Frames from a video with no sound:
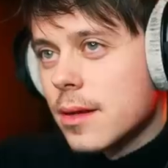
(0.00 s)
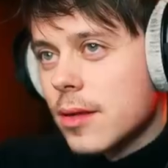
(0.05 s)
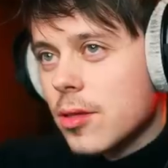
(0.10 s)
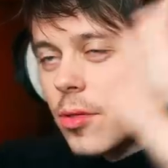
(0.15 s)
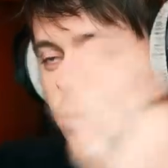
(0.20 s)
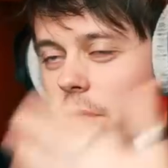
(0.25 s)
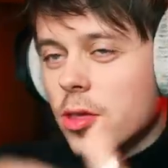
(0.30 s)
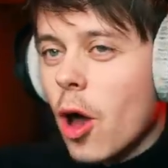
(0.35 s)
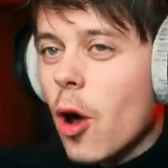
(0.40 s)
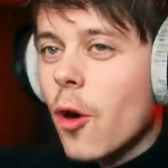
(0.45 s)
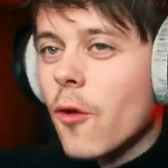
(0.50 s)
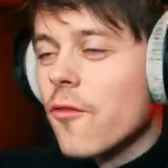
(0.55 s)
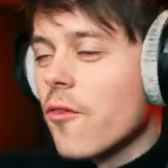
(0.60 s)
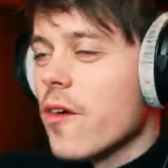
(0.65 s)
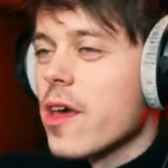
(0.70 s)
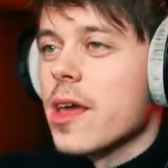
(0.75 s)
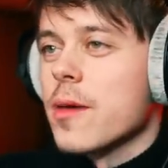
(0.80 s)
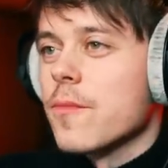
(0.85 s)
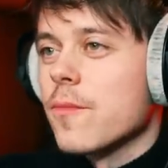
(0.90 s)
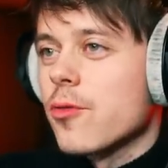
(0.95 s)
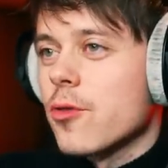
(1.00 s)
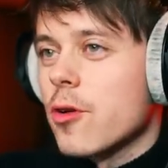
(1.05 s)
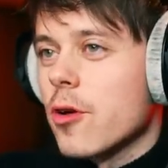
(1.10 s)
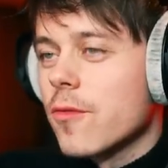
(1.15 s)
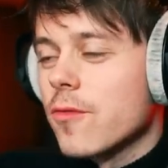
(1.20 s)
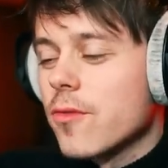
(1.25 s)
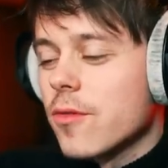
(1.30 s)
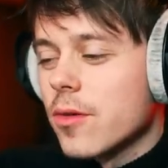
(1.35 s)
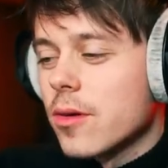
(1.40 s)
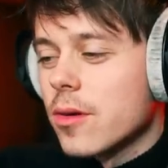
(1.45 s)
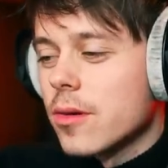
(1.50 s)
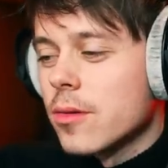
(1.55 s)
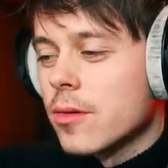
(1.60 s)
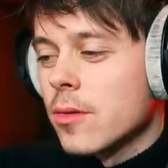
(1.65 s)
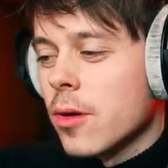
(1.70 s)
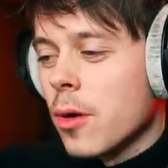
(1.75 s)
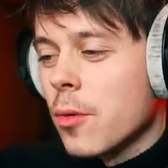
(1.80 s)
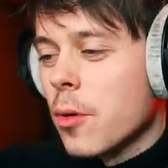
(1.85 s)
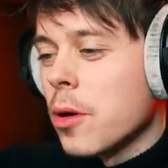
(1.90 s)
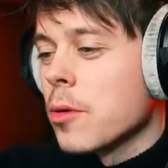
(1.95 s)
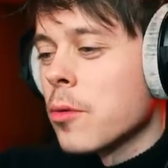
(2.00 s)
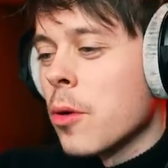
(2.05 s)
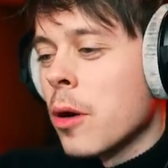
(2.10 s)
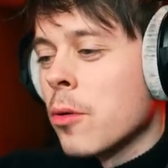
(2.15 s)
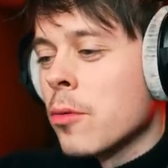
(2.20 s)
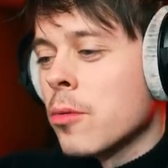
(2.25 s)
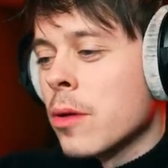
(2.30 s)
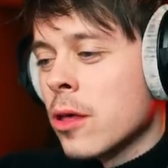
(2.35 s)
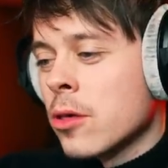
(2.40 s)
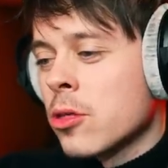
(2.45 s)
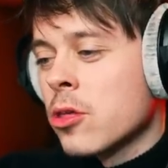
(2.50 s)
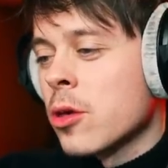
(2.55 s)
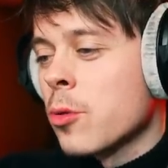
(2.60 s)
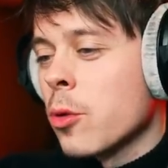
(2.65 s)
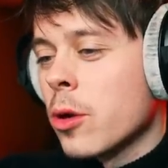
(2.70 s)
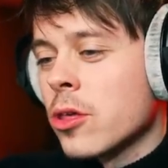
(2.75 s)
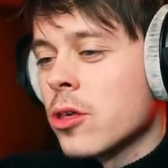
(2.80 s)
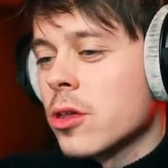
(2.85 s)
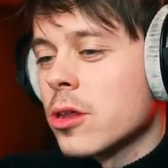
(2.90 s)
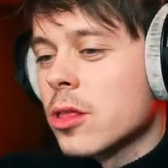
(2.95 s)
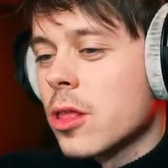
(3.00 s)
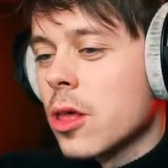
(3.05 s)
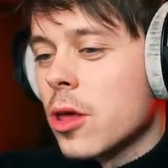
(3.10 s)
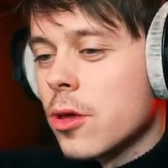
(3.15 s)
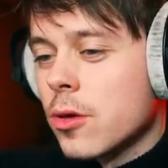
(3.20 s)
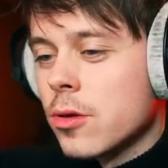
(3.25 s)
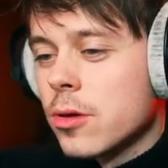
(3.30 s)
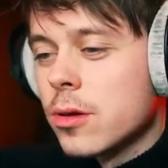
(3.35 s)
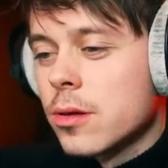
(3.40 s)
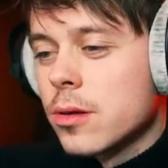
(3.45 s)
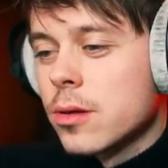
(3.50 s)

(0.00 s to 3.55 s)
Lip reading: Isn't this whole thing improv? Well, let's see what he's going to do.